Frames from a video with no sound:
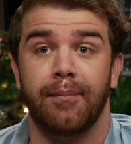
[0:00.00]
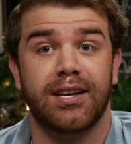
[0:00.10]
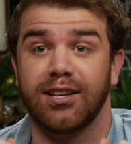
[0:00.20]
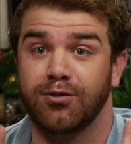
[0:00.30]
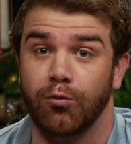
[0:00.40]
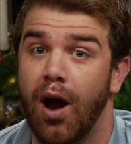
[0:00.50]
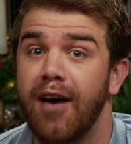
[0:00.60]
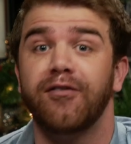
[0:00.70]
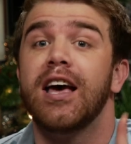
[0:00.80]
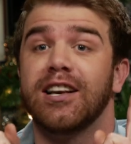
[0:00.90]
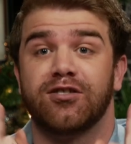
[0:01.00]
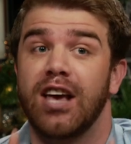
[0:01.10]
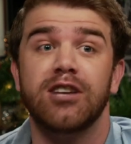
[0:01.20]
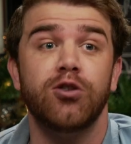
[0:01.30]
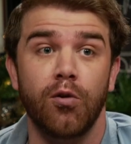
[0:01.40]
because the ref
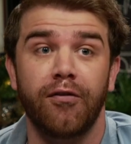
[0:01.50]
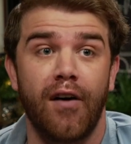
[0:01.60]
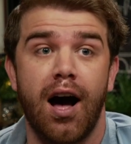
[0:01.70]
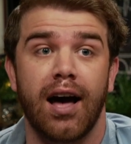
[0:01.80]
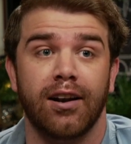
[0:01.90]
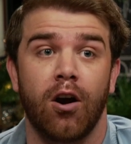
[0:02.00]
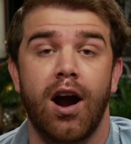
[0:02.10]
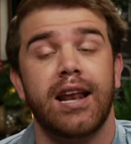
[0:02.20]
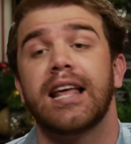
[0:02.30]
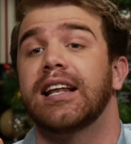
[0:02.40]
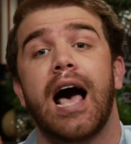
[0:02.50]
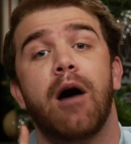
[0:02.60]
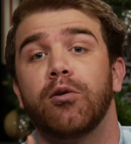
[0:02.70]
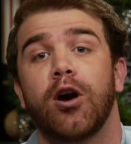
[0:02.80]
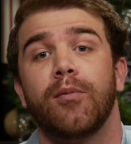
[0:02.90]
said you were fine, all right? And I
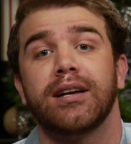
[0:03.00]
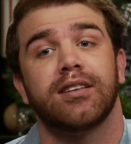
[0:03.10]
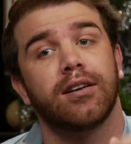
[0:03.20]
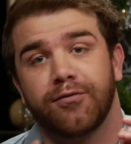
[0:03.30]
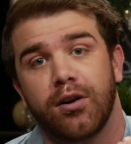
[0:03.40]
will go back to